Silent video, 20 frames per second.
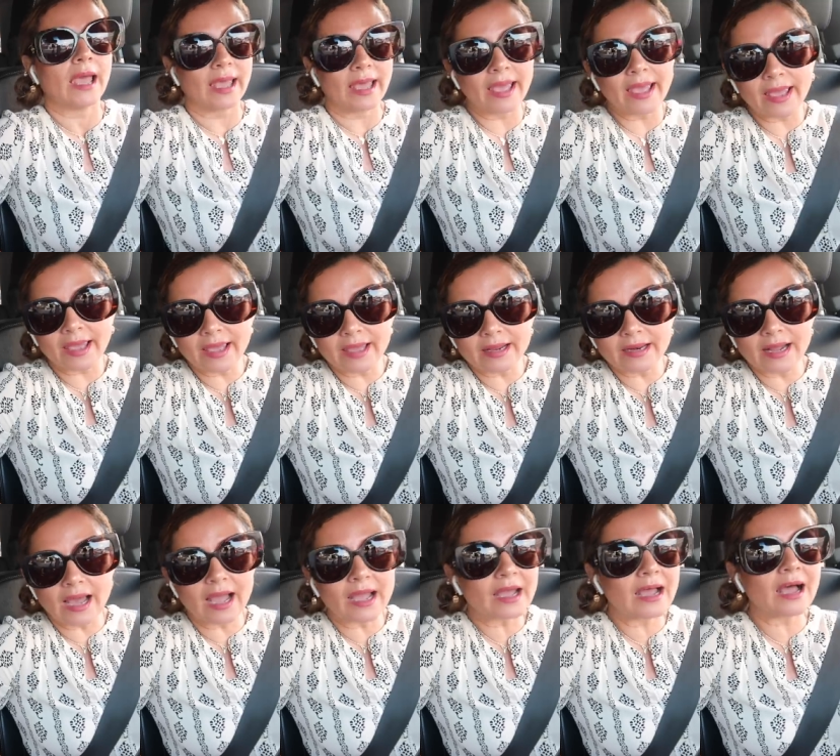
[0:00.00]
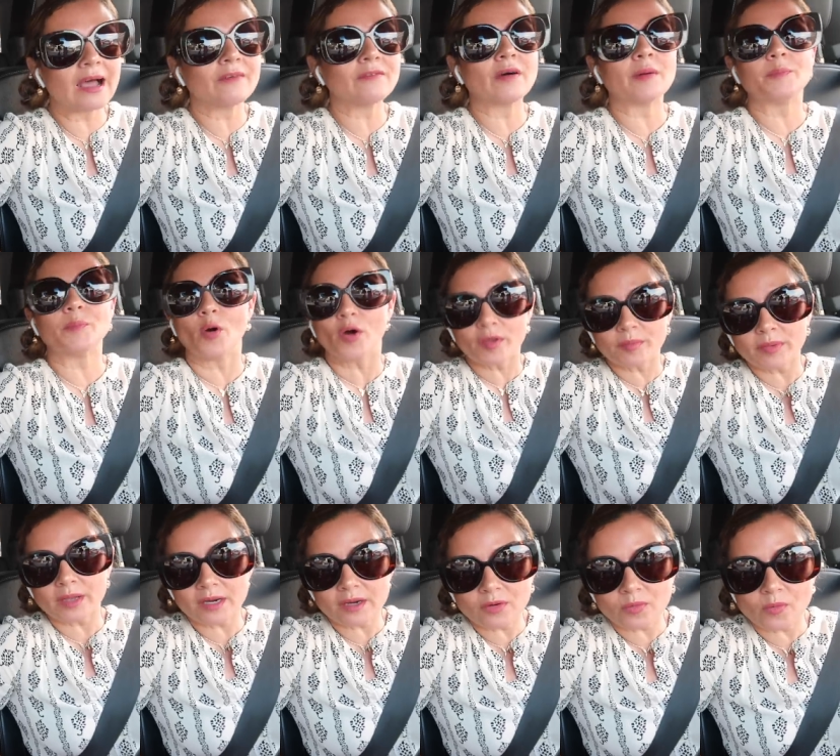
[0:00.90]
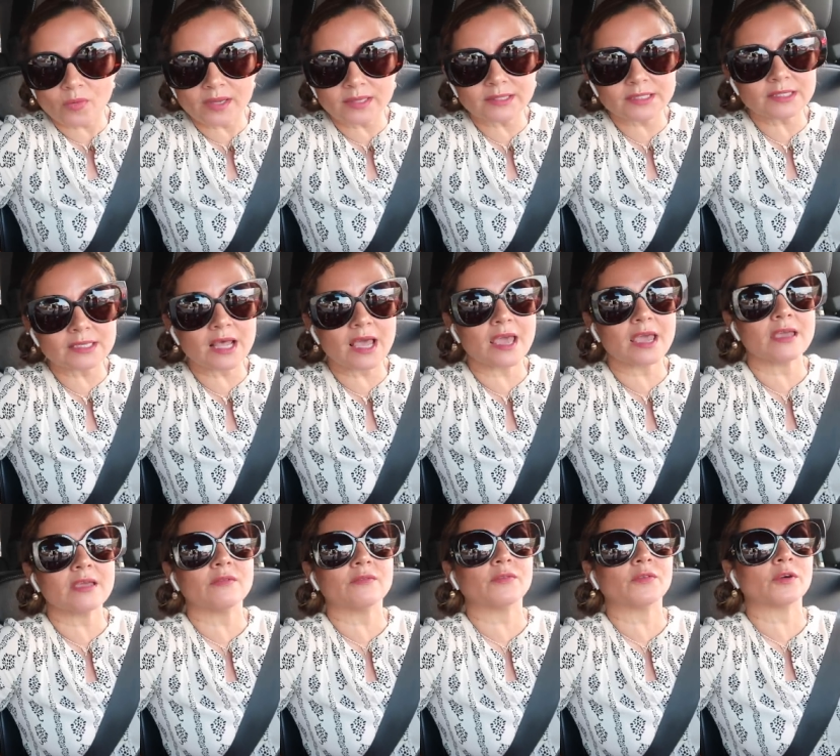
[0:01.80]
and i have appointment on wednesday